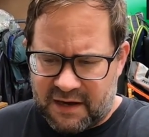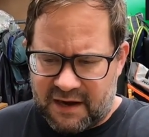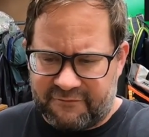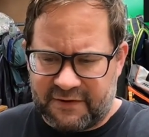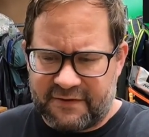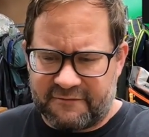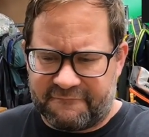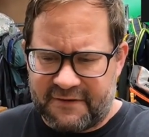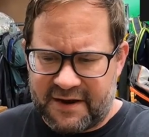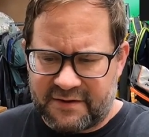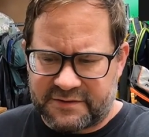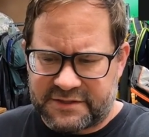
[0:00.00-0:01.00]
I've read that
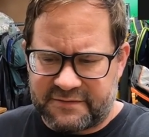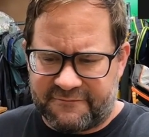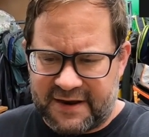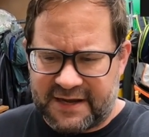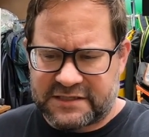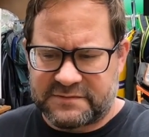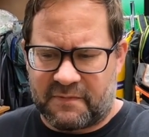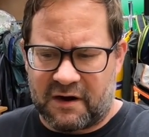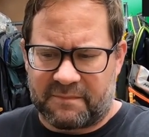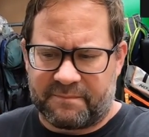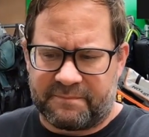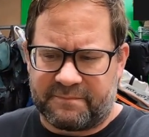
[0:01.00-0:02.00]
FedEx, FedEx
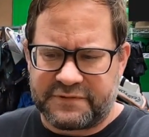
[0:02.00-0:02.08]
Smart,